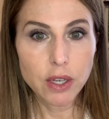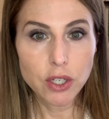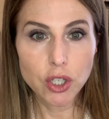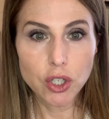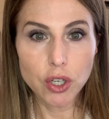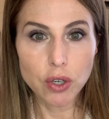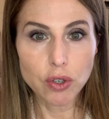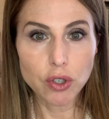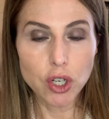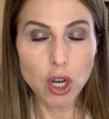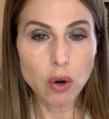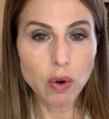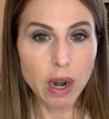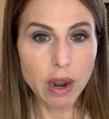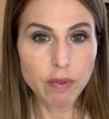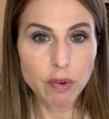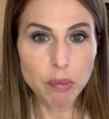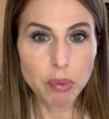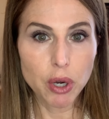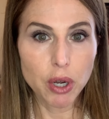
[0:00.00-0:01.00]
So don't
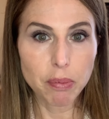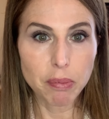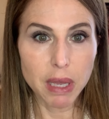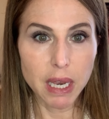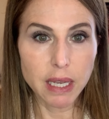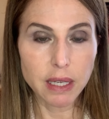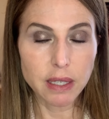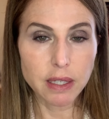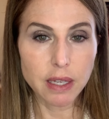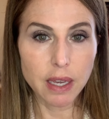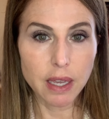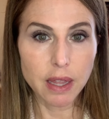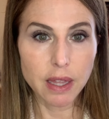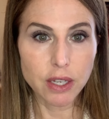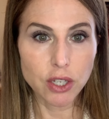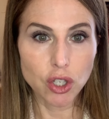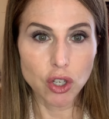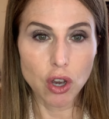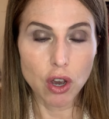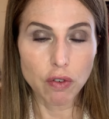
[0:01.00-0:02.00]
ever put meetings like
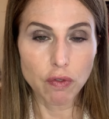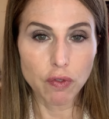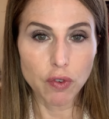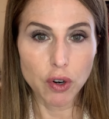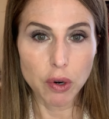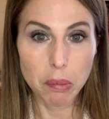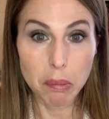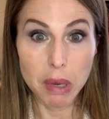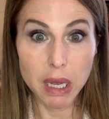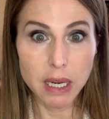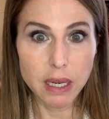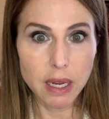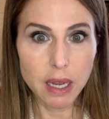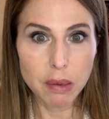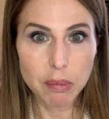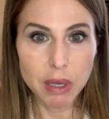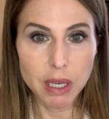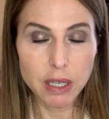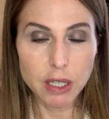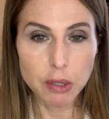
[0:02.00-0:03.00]
this on for a
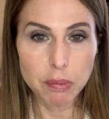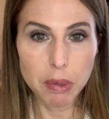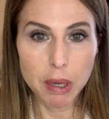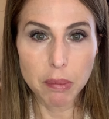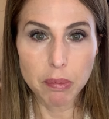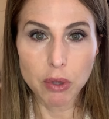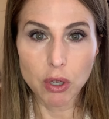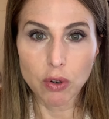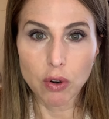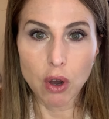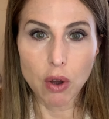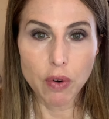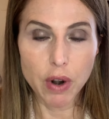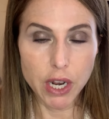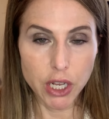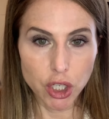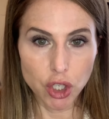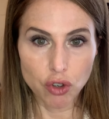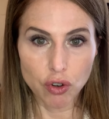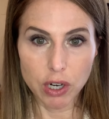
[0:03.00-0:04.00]
Monday because people are
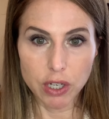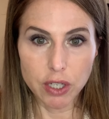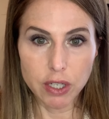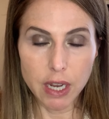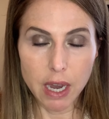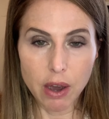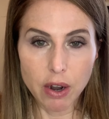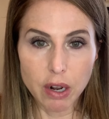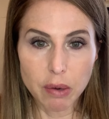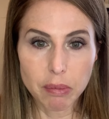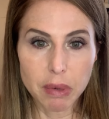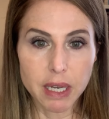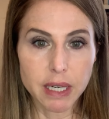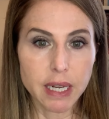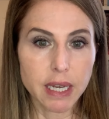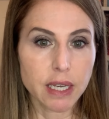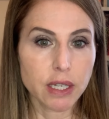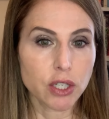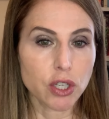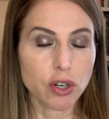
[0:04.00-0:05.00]
already stressed out on
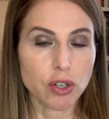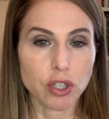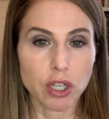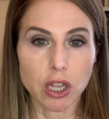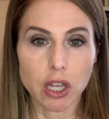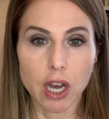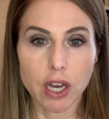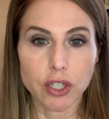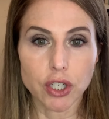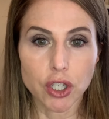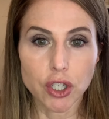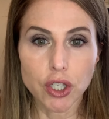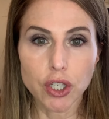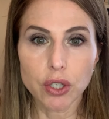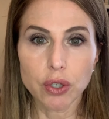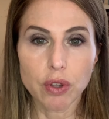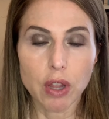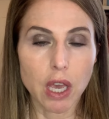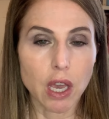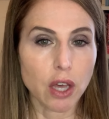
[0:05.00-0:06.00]
Mondays. There's a lot to
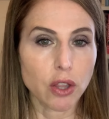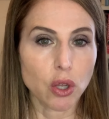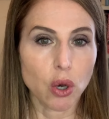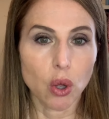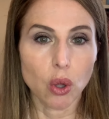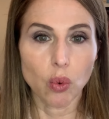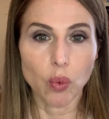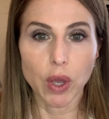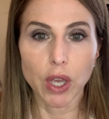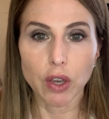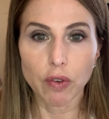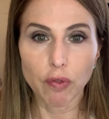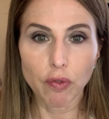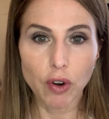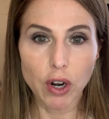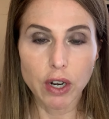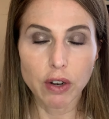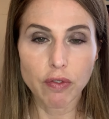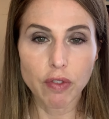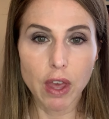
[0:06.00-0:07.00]
do. They got the whole week in
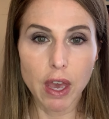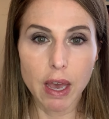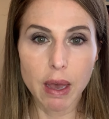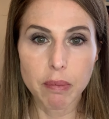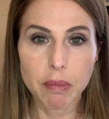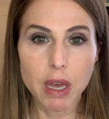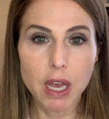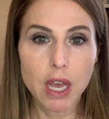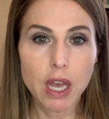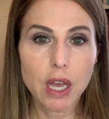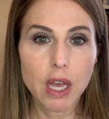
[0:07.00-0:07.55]
front of them.